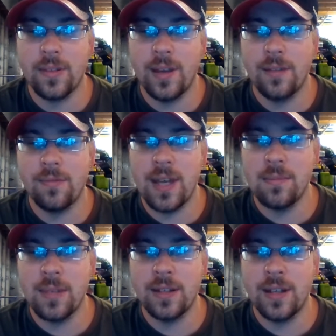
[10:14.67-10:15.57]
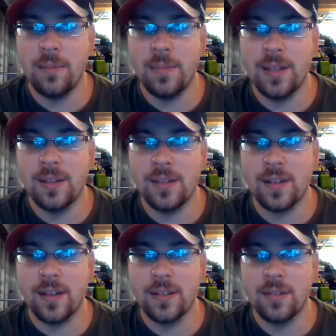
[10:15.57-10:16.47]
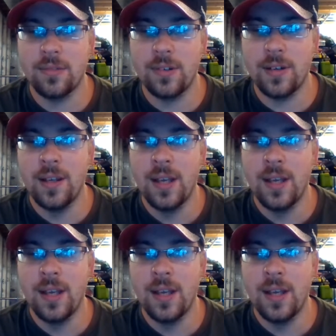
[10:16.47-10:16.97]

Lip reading: Fanmail.biz is also free,